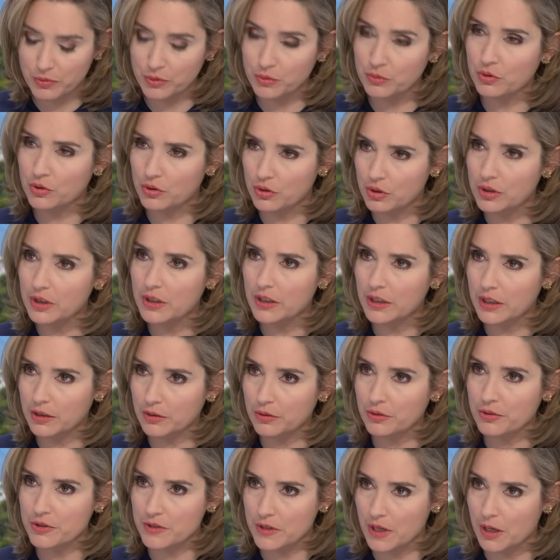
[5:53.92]
balloon could
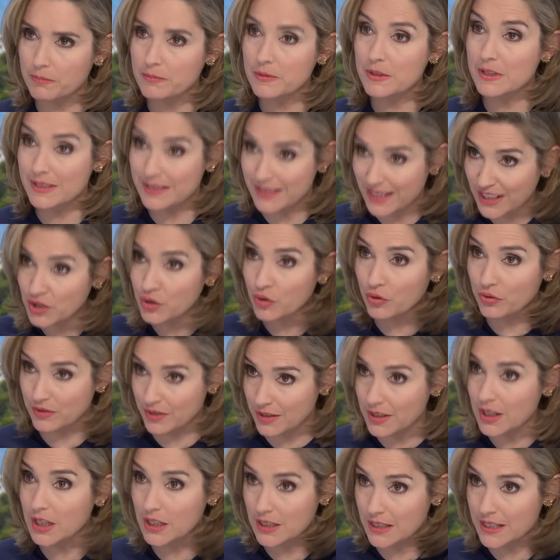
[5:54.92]
intercept
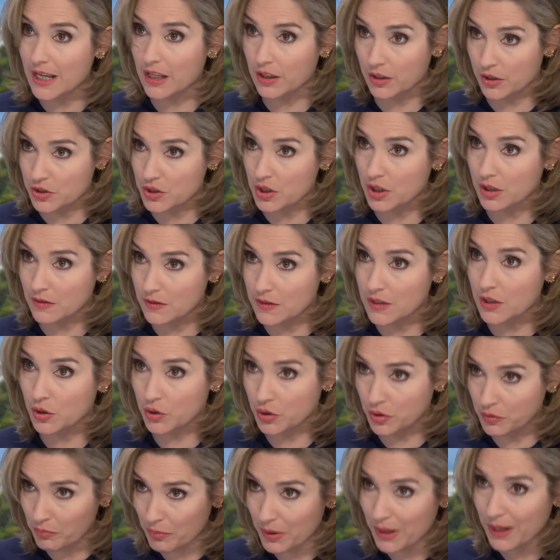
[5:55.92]
signals intelligence. It could